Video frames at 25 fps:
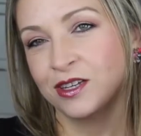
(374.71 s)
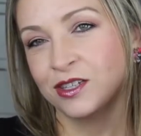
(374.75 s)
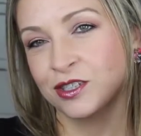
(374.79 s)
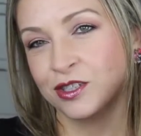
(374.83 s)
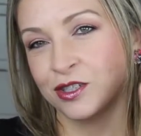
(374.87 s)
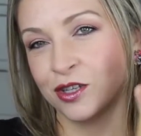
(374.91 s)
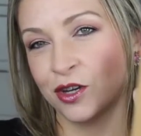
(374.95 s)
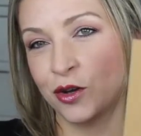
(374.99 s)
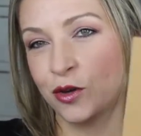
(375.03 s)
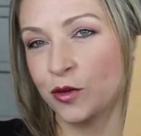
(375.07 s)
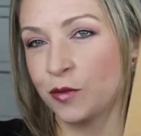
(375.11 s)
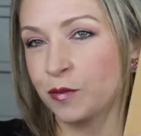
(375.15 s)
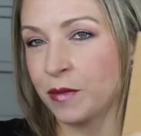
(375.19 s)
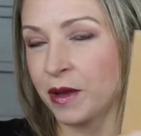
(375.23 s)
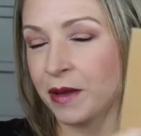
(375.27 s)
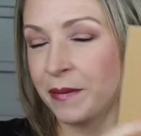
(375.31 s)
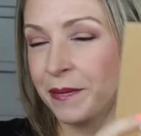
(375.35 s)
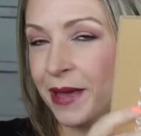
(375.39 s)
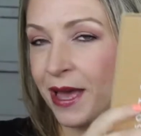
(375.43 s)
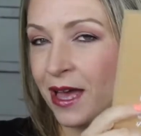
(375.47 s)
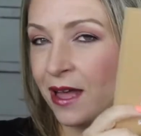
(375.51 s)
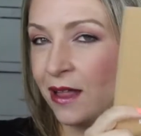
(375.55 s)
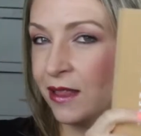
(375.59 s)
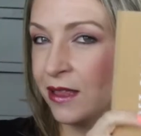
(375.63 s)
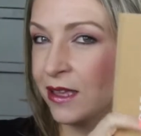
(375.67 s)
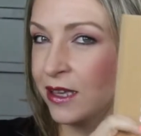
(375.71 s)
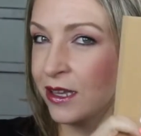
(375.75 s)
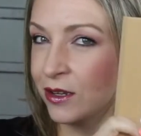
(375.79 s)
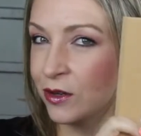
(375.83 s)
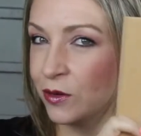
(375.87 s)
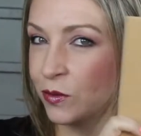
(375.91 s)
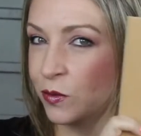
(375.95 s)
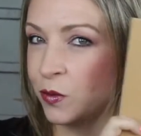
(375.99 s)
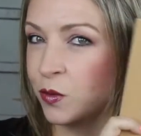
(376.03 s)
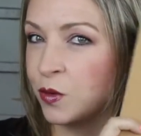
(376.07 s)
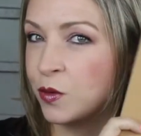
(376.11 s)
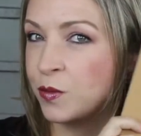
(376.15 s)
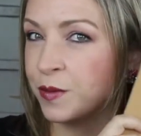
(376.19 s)
So my
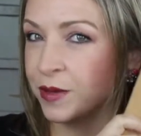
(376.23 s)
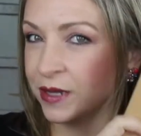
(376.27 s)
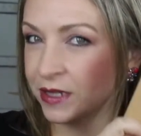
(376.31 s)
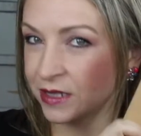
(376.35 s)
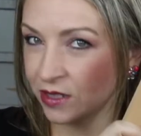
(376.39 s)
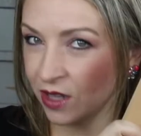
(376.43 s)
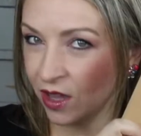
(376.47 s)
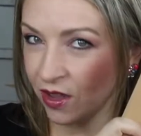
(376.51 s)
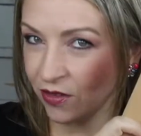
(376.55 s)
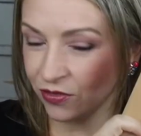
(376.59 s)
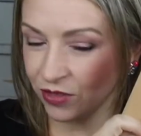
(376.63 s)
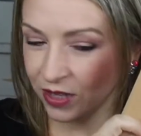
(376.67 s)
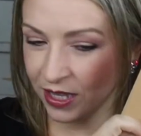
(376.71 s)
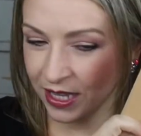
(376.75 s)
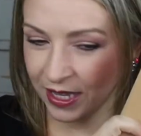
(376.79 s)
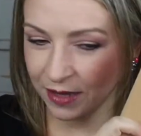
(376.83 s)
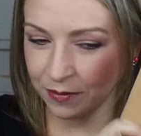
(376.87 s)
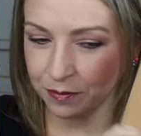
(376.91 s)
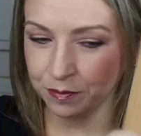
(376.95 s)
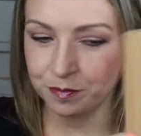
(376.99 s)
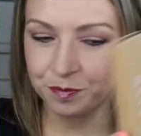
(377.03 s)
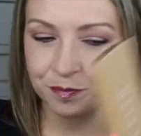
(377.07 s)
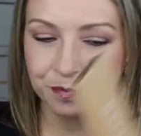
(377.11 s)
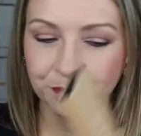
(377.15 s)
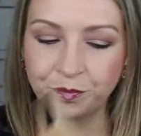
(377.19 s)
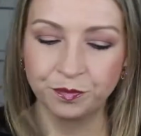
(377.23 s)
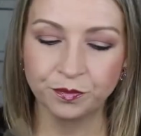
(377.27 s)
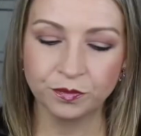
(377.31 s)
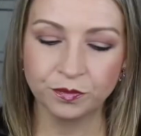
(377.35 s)
palette will be Soft Glam.